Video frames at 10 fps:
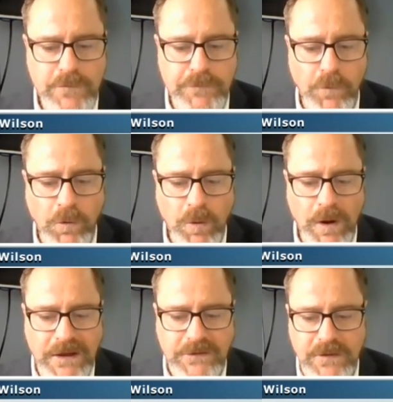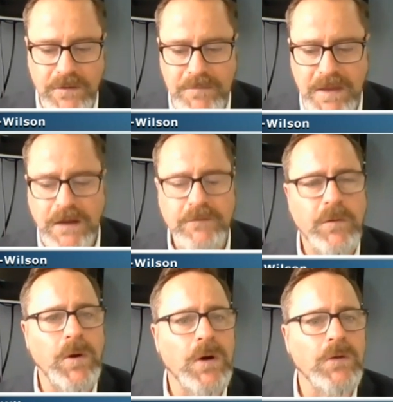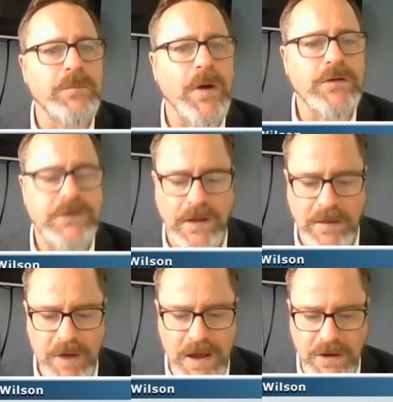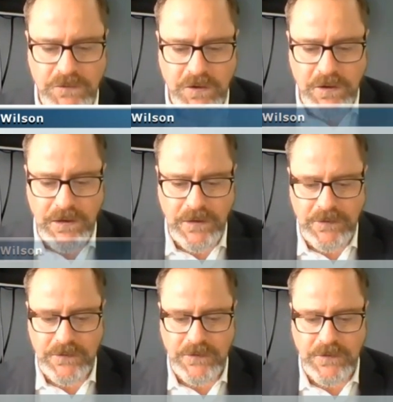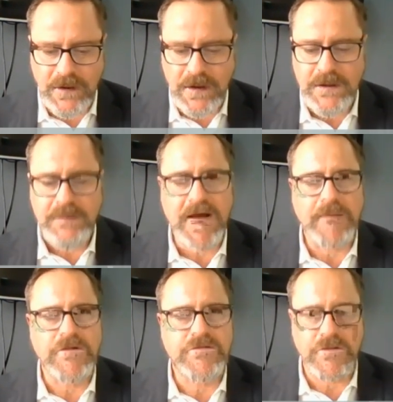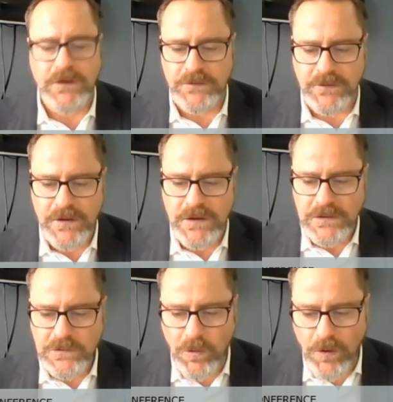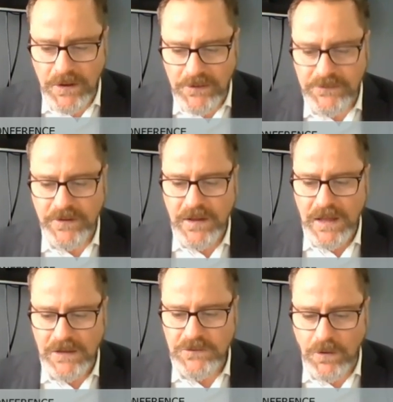Over 4 weeks, many of the world's most celebrated journalists, publishers, lawyers